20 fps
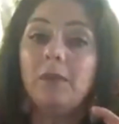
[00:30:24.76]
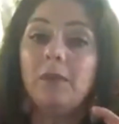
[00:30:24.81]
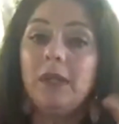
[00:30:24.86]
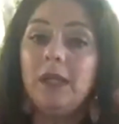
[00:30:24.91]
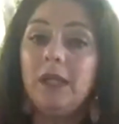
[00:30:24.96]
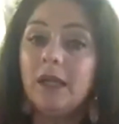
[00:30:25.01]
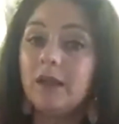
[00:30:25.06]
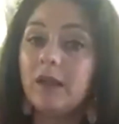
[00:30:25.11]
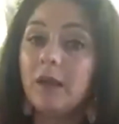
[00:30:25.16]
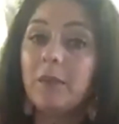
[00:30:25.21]

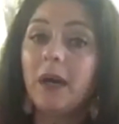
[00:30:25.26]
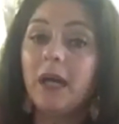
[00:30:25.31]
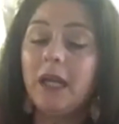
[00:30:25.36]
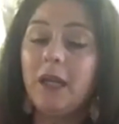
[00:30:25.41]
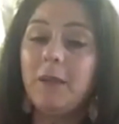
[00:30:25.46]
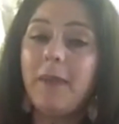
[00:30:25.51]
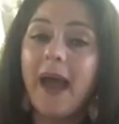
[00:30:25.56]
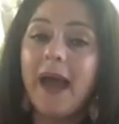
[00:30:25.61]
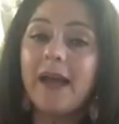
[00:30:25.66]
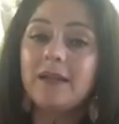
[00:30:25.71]
get the
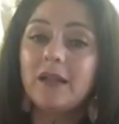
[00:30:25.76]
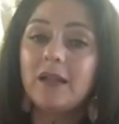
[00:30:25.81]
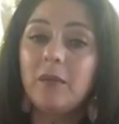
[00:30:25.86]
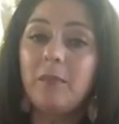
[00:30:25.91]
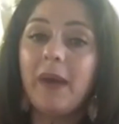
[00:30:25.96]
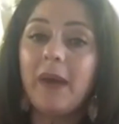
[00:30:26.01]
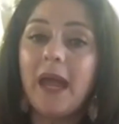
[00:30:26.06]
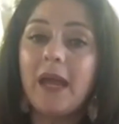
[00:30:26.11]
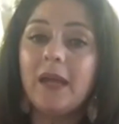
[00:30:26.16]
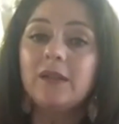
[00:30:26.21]
money back to the
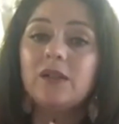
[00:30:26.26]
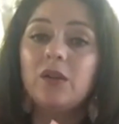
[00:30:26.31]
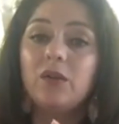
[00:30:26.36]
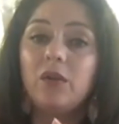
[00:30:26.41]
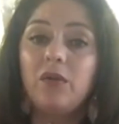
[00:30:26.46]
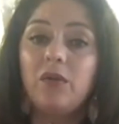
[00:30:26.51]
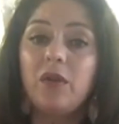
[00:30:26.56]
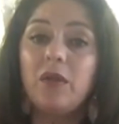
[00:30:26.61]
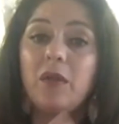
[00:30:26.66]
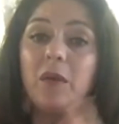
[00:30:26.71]
bank so
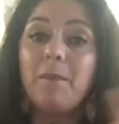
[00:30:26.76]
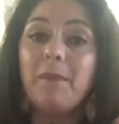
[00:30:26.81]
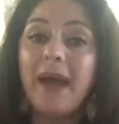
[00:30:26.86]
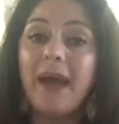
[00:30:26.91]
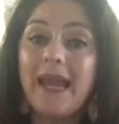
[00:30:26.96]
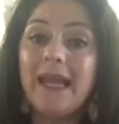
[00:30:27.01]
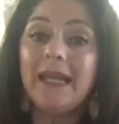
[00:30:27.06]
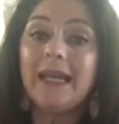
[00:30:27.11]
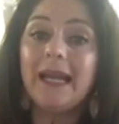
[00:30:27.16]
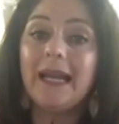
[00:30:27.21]
that then the
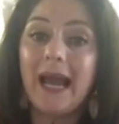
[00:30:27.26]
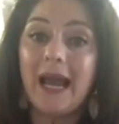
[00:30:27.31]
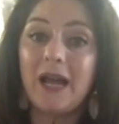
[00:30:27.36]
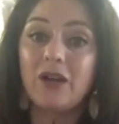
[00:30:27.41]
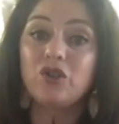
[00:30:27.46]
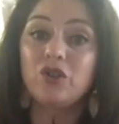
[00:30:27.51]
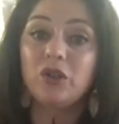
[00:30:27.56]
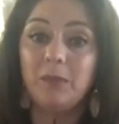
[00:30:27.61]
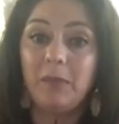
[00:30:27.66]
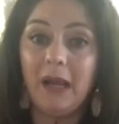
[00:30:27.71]
bank can
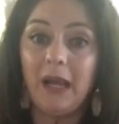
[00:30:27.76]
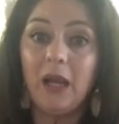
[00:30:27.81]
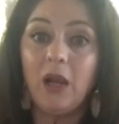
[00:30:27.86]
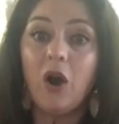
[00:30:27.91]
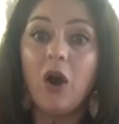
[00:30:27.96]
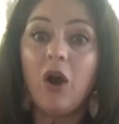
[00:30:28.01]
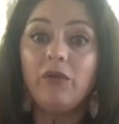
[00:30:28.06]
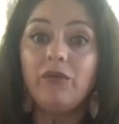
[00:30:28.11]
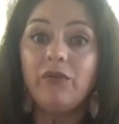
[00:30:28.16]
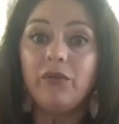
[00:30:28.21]
actually pay
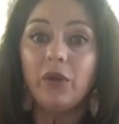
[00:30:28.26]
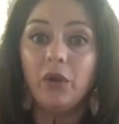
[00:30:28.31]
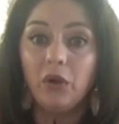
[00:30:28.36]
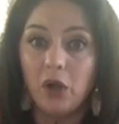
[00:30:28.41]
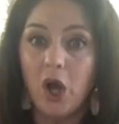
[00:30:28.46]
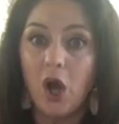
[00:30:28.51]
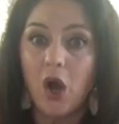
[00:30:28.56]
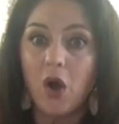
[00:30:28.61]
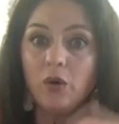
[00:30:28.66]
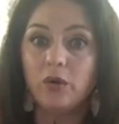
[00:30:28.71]
off the
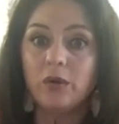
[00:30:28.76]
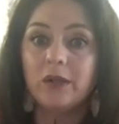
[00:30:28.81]
loan.